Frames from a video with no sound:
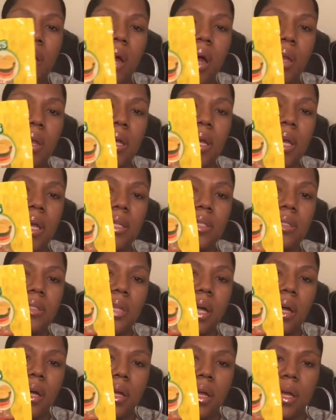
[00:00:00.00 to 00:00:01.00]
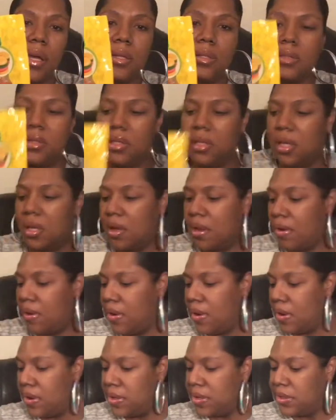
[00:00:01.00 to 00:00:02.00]
all the kids' stockings.
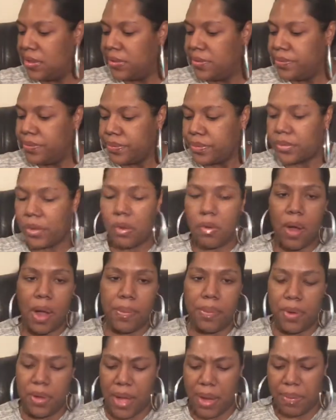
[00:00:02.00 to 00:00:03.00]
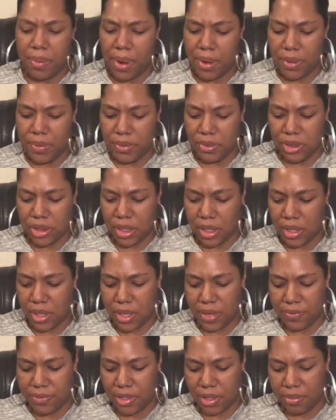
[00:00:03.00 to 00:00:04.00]
Well, I probably won't
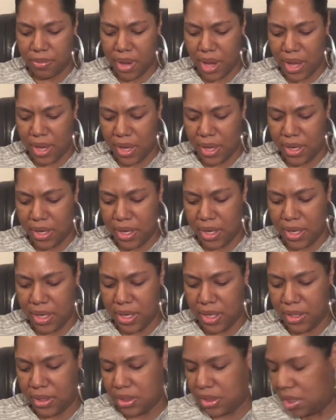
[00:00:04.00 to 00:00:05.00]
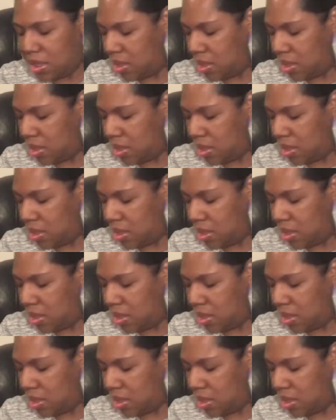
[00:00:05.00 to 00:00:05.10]
give Jeremiah any of these.